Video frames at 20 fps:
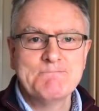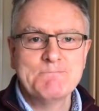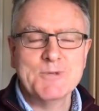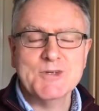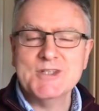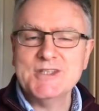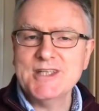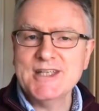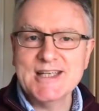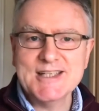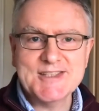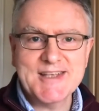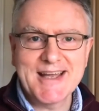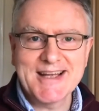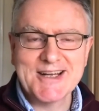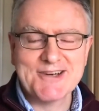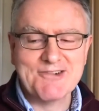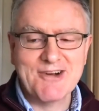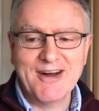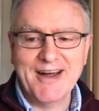But dear
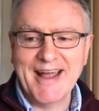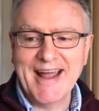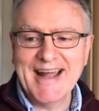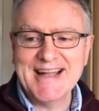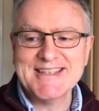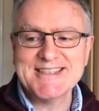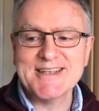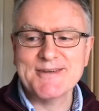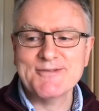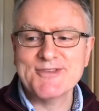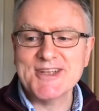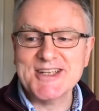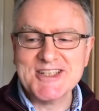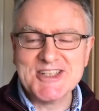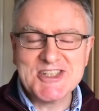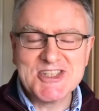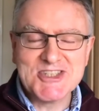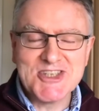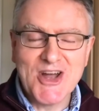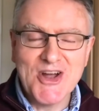Zechariah had something
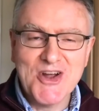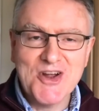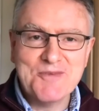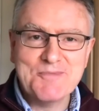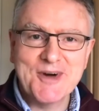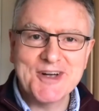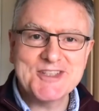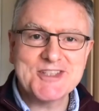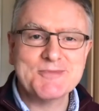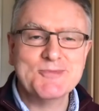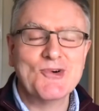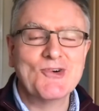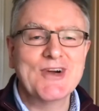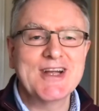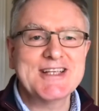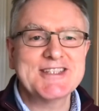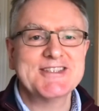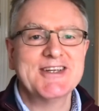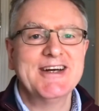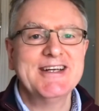so much more
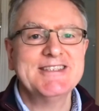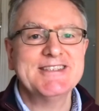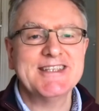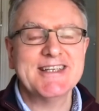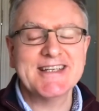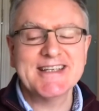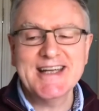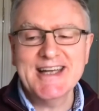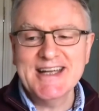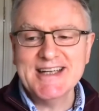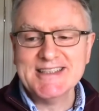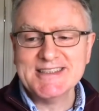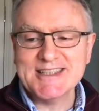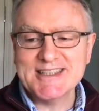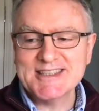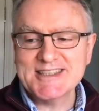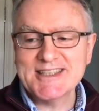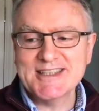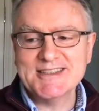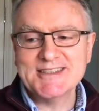exciting
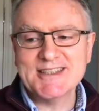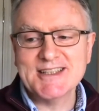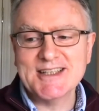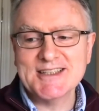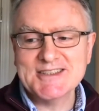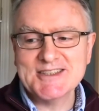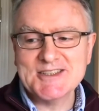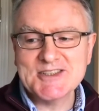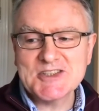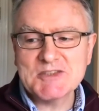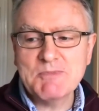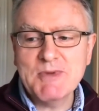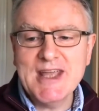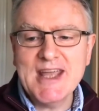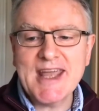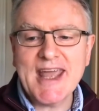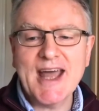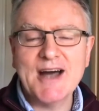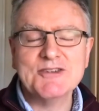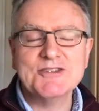to
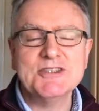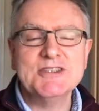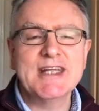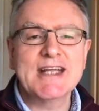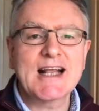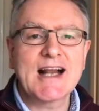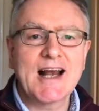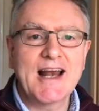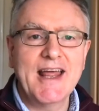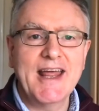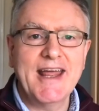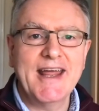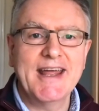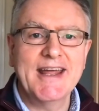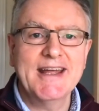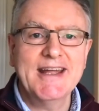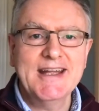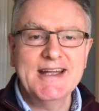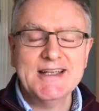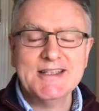speak out, to
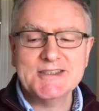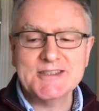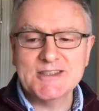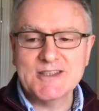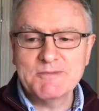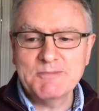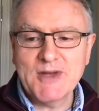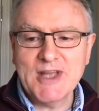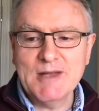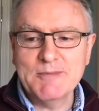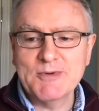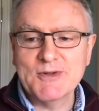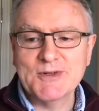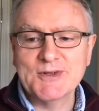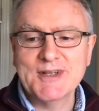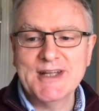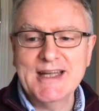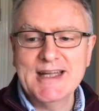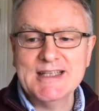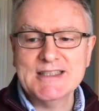declare to the
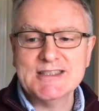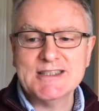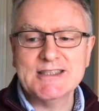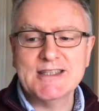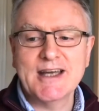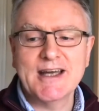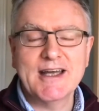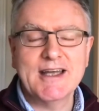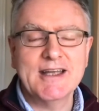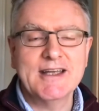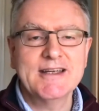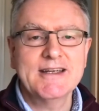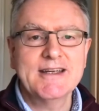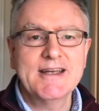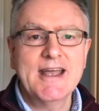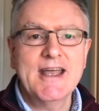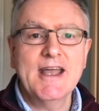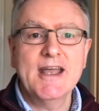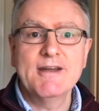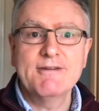people today,
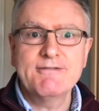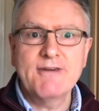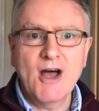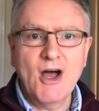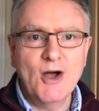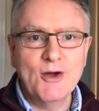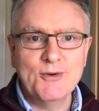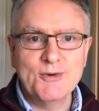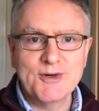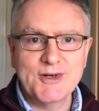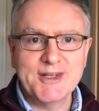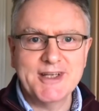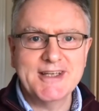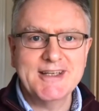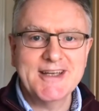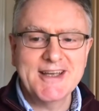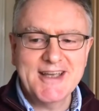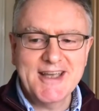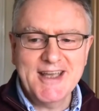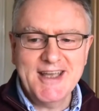if
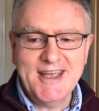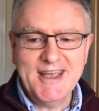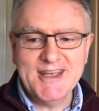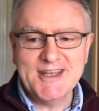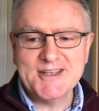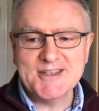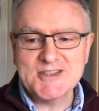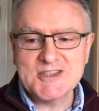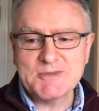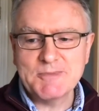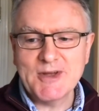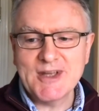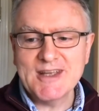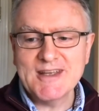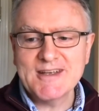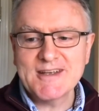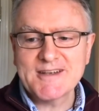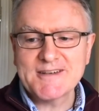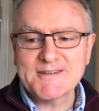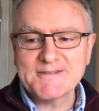only he could
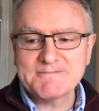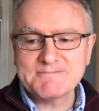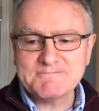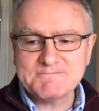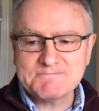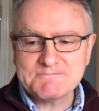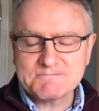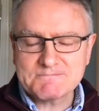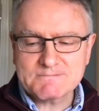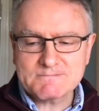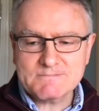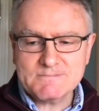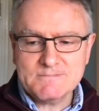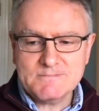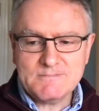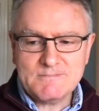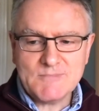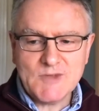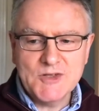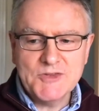speak.
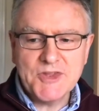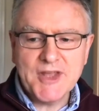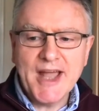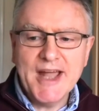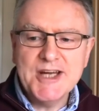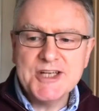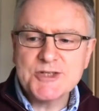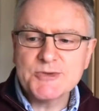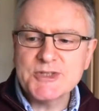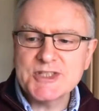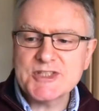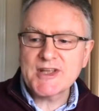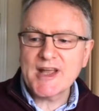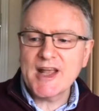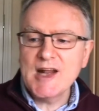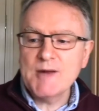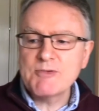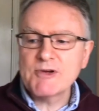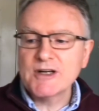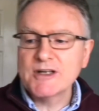The angel,
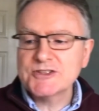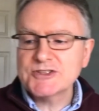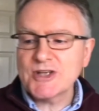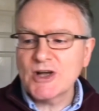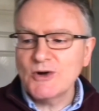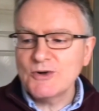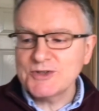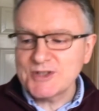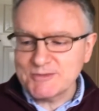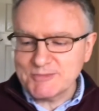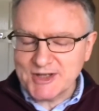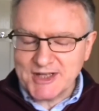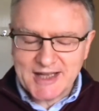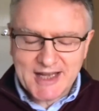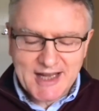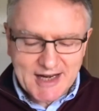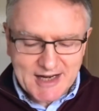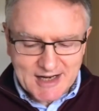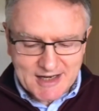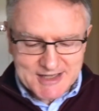Gabriel, had told him that
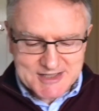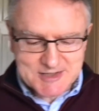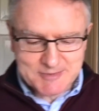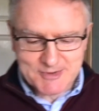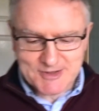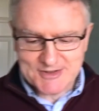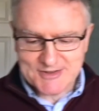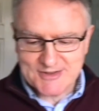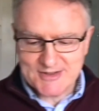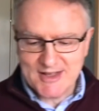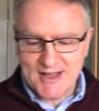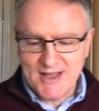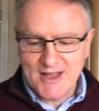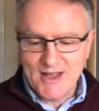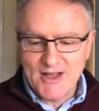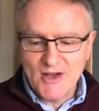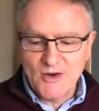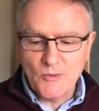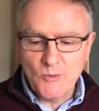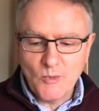he and Elizabeth
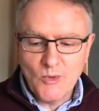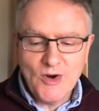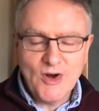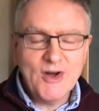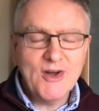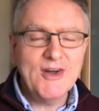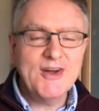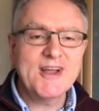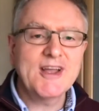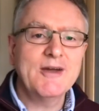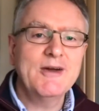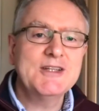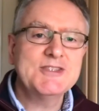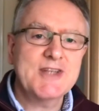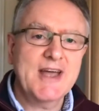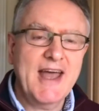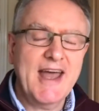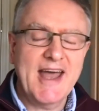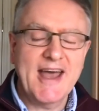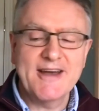were going
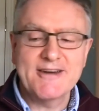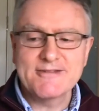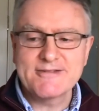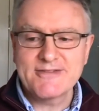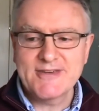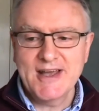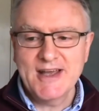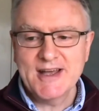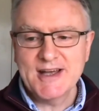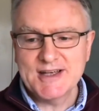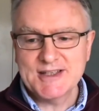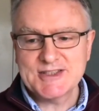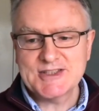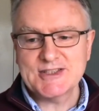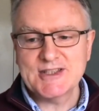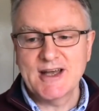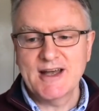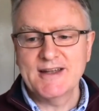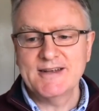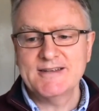to have a
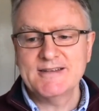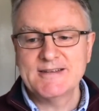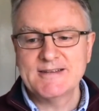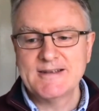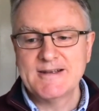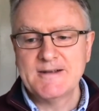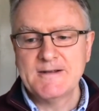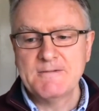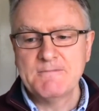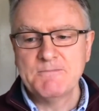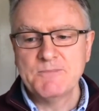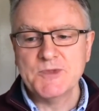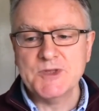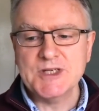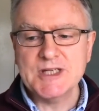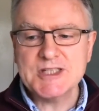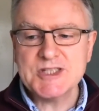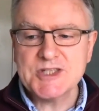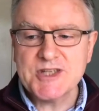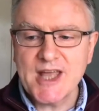son,
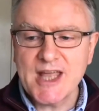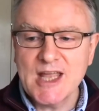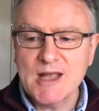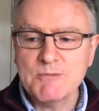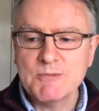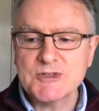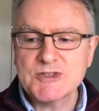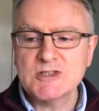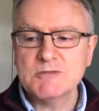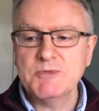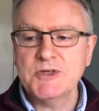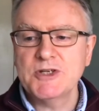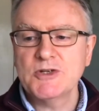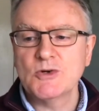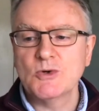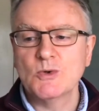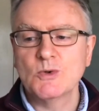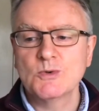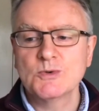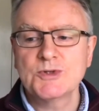that his name was to be
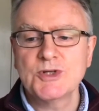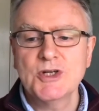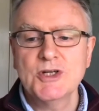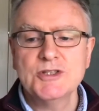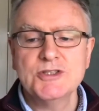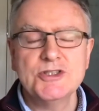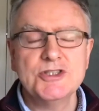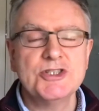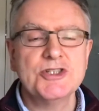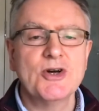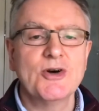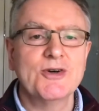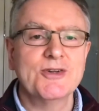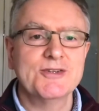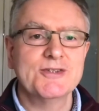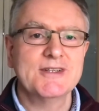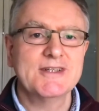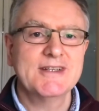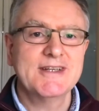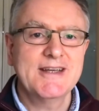called
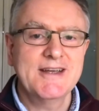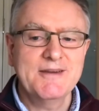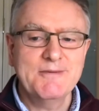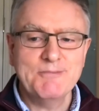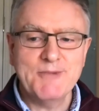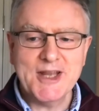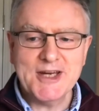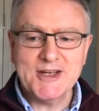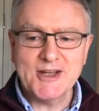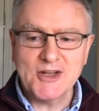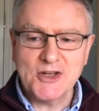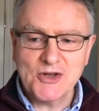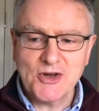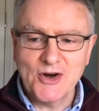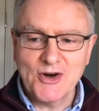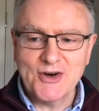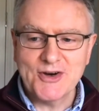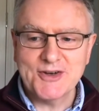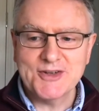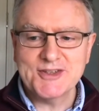John, meaning
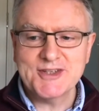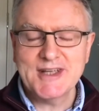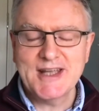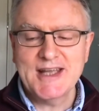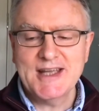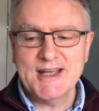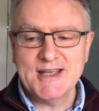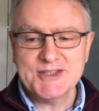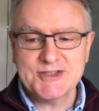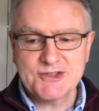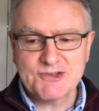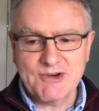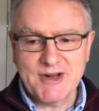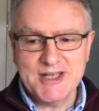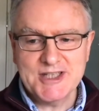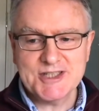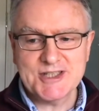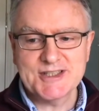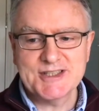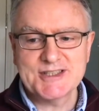God is
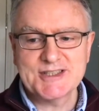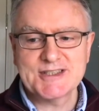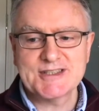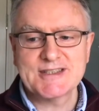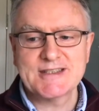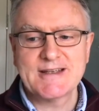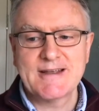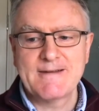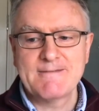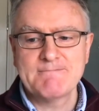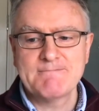gracious.